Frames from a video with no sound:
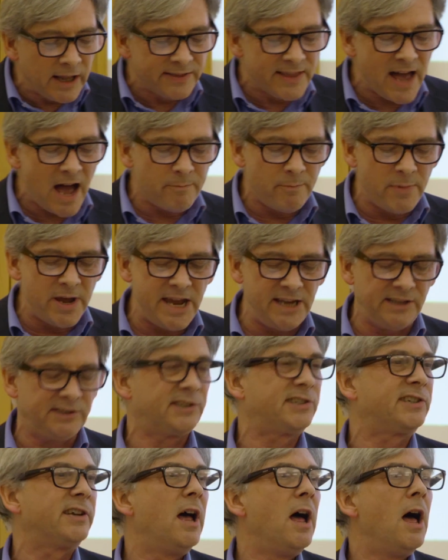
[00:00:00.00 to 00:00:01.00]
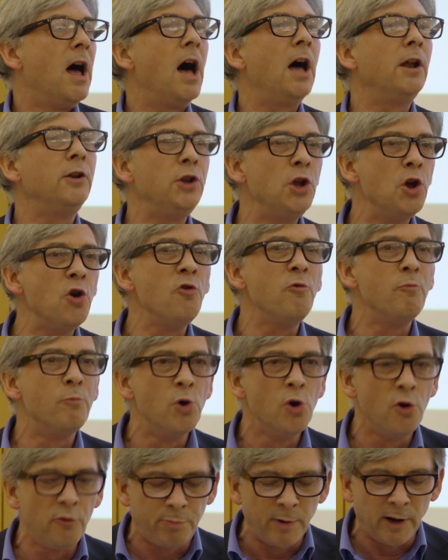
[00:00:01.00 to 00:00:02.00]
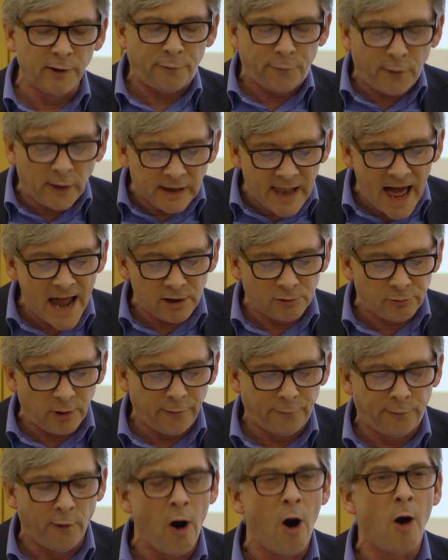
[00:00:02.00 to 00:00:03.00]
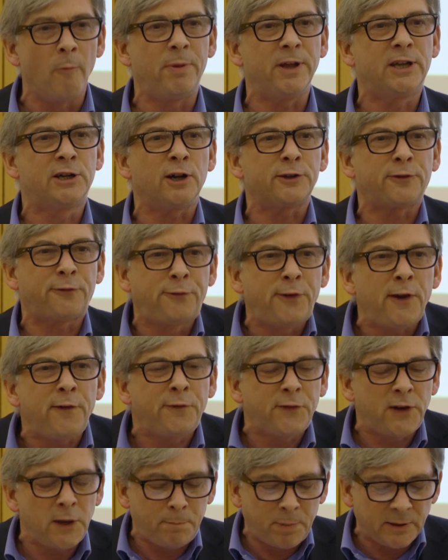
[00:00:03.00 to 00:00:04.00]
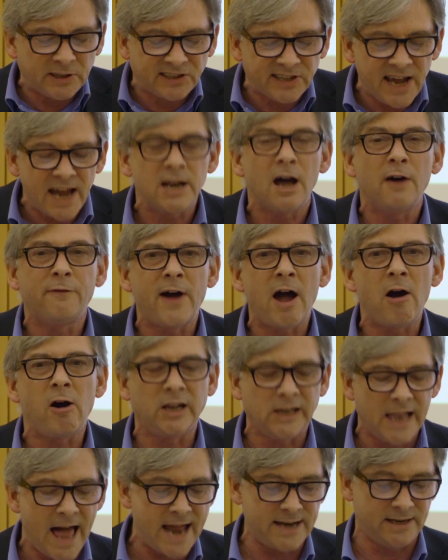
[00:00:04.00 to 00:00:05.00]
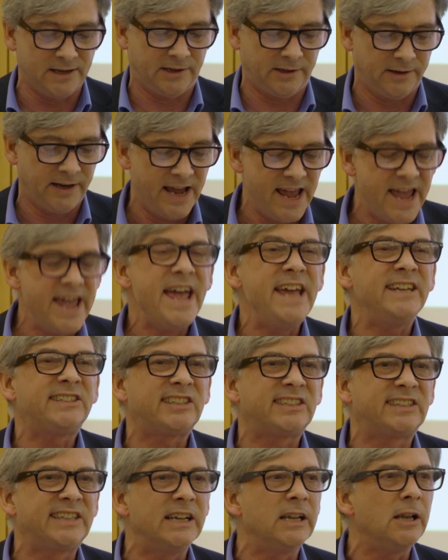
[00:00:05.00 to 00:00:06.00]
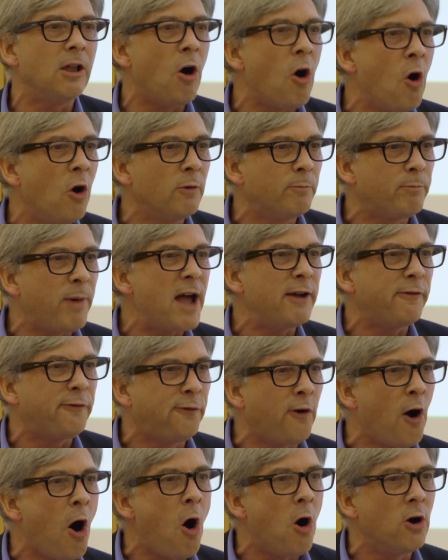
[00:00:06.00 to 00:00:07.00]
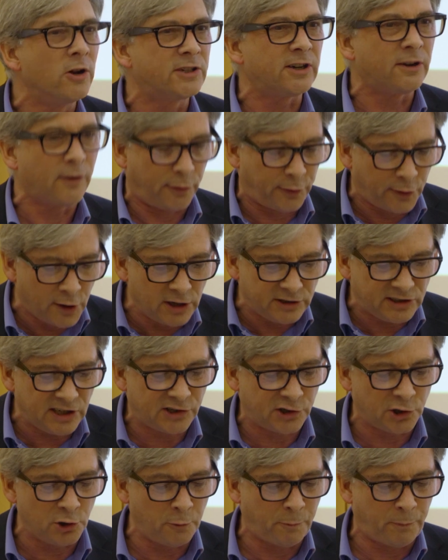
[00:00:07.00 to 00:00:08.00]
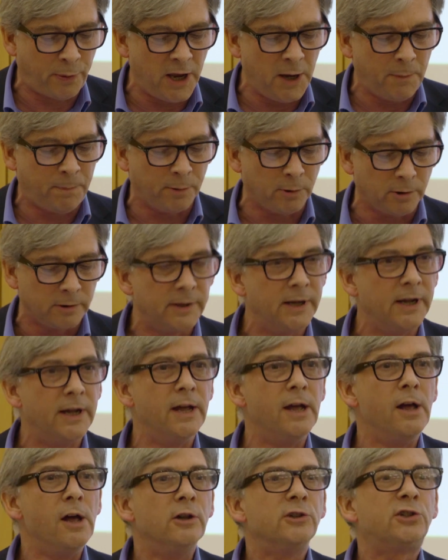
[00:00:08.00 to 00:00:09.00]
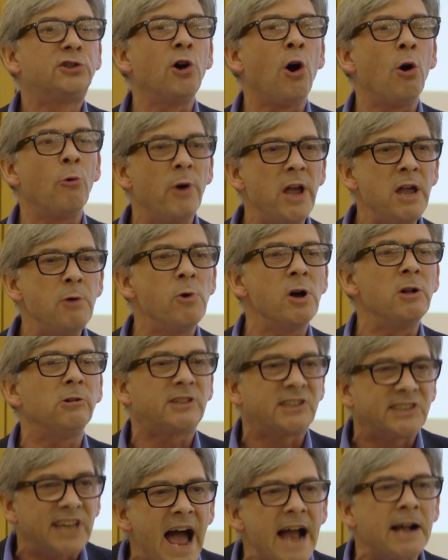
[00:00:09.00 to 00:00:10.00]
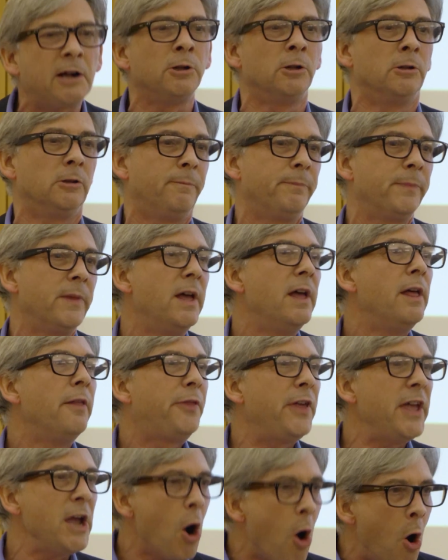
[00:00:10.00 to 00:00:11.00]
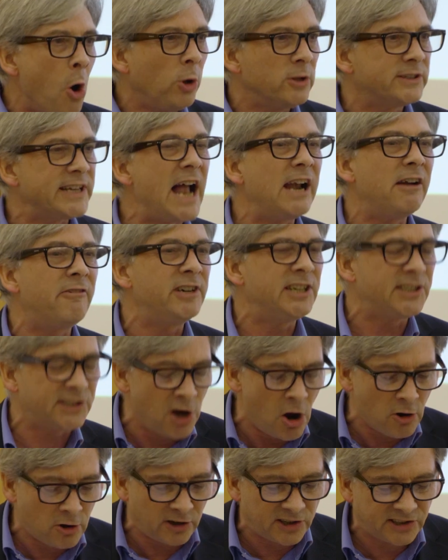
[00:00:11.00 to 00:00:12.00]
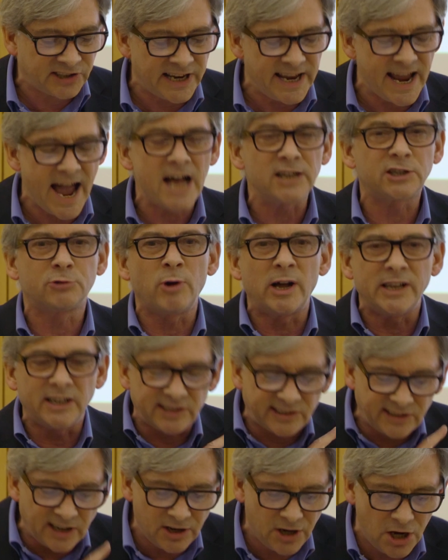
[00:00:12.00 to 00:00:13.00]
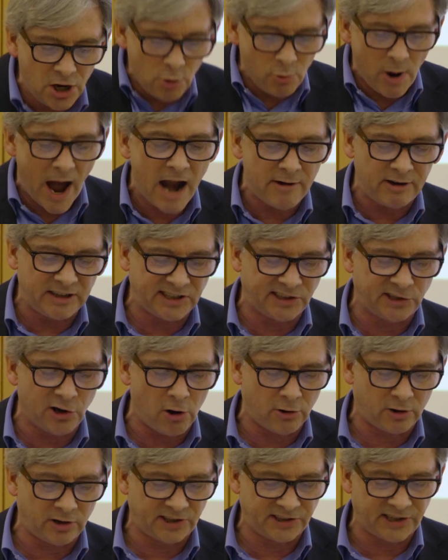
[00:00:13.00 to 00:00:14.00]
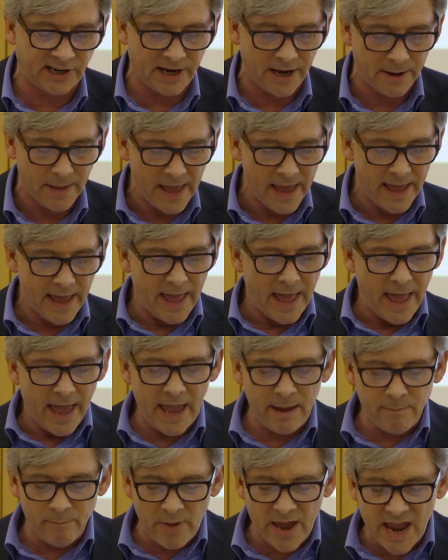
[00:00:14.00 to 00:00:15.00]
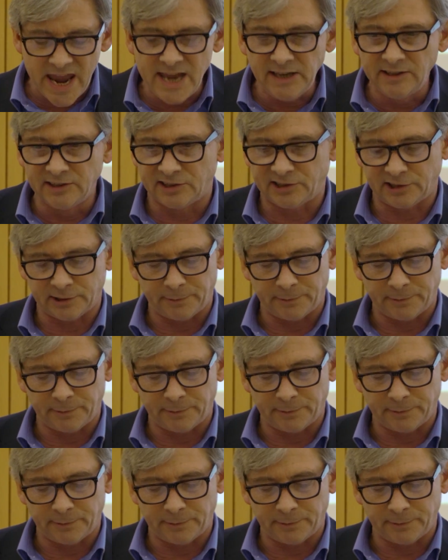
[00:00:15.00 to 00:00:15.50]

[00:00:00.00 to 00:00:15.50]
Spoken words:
that means a new movement for land reform, because 50% of our land is still owned by 432 people. So we will tackle the old aristocracy as well as the new aristocracy. It means